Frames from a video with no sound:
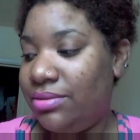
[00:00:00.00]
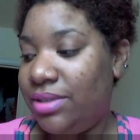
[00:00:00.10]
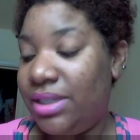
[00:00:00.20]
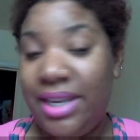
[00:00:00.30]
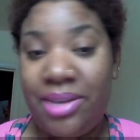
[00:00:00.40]

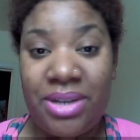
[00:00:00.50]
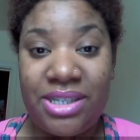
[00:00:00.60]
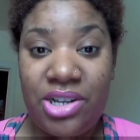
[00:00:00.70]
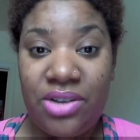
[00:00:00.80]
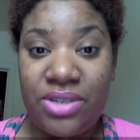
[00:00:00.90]
clean it
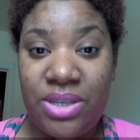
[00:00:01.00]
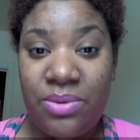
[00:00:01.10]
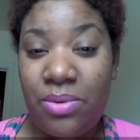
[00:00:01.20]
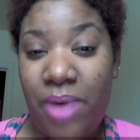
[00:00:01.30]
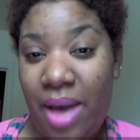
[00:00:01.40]
myself, see
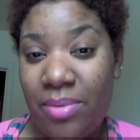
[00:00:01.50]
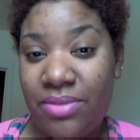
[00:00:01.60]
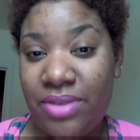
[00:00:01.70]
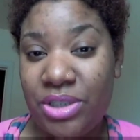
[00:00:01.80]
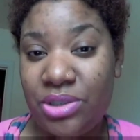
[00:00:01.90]
what will happen
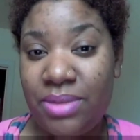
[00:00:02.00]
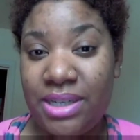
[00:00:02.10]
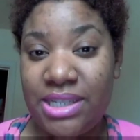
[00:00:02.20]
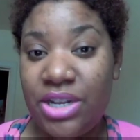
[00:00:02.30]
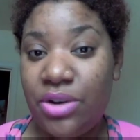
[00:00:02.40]
if I do it
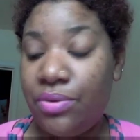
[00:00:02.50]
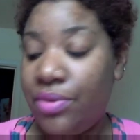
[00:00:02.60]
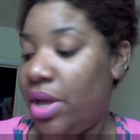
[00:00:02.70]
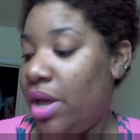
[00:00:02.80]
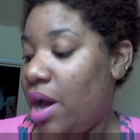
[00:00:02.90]
myself.
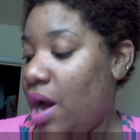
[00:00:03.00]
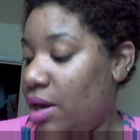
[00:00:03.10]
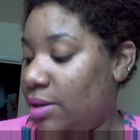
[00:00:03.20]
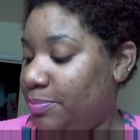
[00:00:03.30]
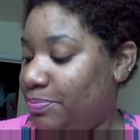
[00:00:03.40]

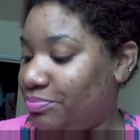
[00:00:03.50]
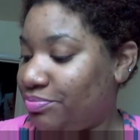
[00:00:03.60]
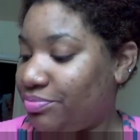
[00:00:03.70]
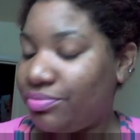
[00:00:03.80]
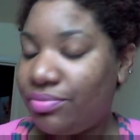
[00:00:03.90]
Um,
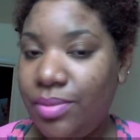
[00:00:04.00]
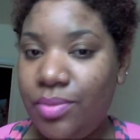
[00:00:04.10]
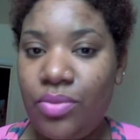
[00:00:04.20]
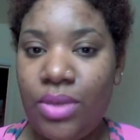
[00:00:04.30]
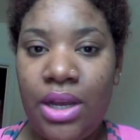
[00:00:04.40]

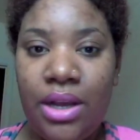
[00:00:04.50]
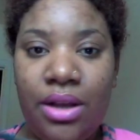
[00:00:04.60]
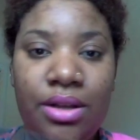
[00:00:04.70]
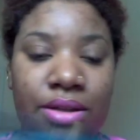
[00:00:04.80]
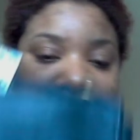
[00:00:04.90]

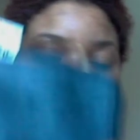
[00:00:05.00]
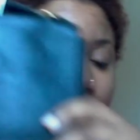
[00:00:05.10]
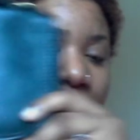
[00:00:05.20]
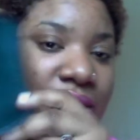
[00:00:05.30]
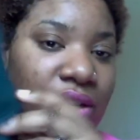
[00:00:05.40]
this
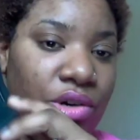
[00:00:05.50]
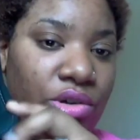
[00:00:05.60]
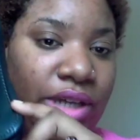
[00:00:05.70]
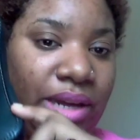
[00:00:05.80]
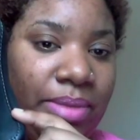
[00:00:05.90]
is a
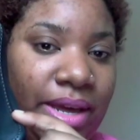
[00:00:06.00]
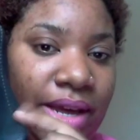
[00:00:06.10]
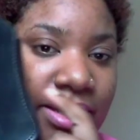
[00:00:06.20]
Coach handbag